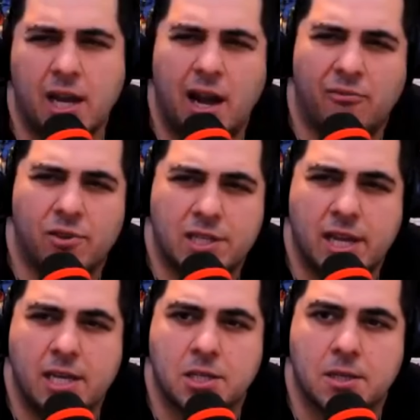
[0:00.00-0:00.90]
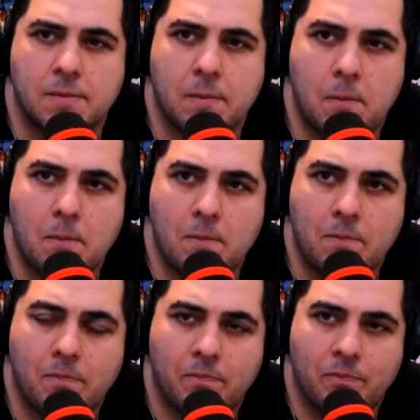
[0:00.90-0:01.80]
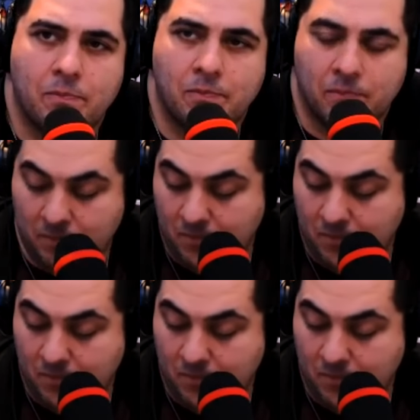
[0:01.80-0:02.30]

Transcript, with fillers: a confrontation. This is no big thing.